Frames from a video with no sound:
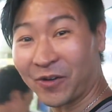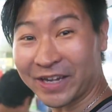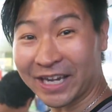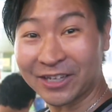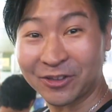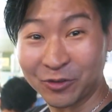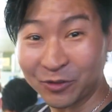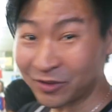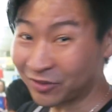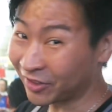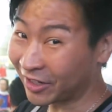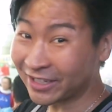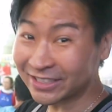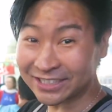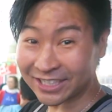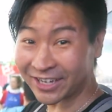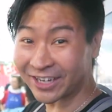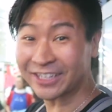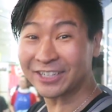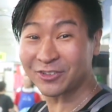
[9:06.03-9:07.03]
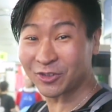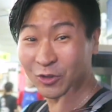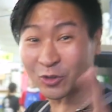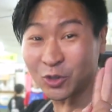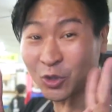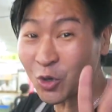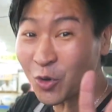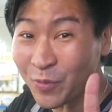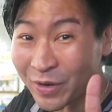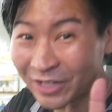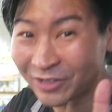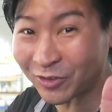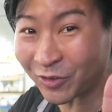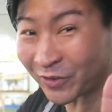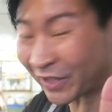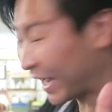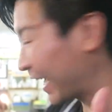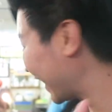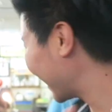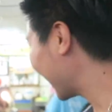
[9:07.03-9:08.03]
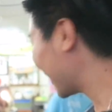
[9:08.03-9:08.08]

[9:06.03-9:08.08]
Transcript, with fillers: Okay, so it's our turn. So two minutes, okay?